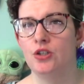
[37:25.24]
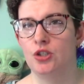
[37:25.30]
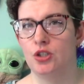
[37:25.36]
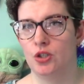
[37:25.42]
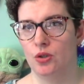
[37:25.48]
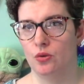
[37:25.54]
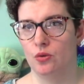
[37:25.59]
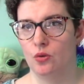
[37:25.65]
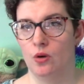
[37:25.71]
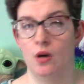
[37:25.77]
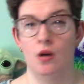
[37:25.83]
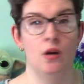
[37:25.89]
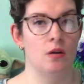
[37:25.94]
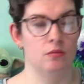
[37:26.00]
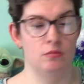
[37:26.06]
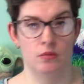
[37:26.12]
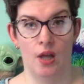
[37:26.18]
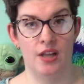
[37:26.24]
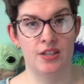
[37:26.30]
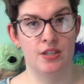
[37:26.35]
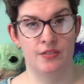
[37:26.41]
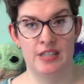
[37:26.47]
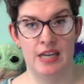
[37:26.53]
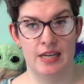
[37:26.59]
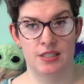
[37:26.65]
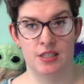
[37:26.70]
to lots of
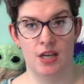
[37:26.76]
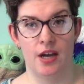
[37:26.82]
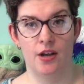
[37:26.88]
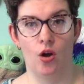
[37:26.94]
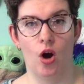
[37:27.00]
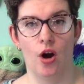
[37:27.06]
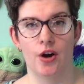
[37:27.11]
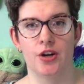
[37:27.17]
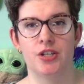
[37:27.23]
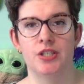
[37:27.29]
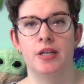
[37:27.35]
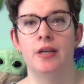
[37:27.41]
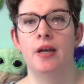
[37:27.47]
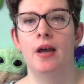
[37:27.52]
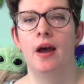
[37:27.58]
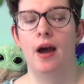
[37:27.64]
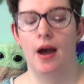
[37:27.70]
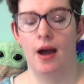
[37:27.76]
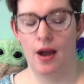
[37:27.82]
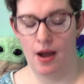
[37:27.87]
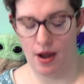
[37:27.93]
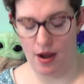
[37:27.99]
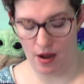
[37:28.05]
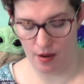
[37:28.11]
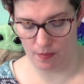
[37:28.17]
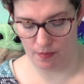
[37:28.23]
textile art,
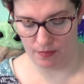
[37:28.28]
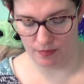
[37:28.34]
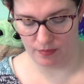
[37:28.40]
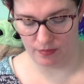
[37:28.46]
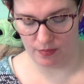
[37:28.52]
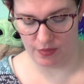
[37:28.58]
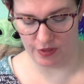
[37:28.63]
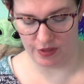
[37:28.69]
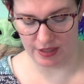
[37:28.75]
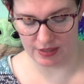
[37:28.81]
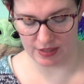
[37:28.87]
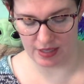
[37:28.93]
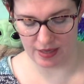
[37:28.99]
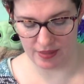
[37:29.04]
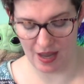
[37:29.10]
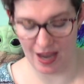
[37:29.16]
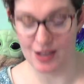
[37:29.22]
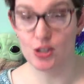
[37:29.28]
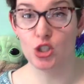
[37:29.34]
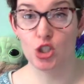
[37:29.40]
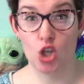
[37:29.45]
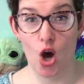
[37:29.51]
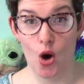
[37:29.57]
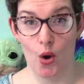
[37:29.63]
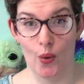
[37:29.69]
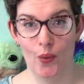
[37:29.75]
things like that.
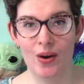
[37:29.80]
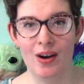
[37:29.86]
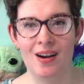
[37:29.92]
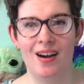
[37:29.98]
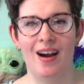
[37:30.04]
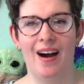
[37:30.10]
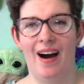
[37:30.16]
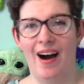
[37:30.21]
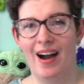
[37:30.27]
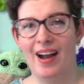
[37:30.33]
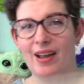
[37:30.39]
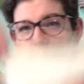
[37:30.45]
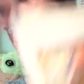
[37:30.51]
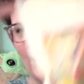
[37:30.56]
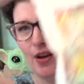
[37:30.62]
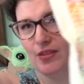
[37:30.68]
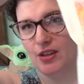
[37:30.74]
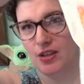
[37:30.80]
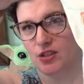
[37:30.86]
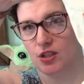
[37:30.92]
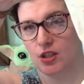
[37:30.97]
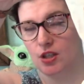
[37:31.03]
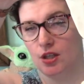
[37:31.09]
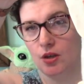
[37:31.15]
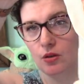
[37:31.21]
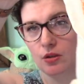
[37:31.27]
So I got this
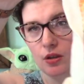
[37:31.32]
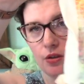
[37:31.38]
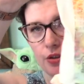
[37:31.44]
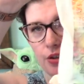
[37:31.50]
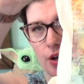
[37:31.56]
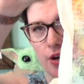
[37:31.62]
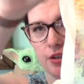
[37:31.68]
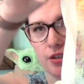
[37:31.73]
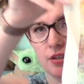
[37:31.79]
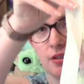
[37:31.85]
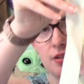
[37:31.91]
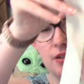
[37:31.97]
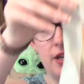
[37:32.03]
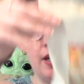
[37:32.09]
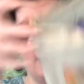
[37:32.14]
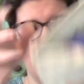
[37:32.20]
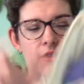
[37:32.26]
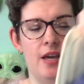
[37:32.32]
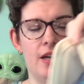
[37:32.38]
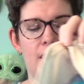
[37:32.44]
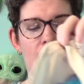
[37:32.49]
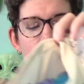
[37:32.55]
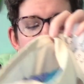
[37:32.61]
cute little yarn kit that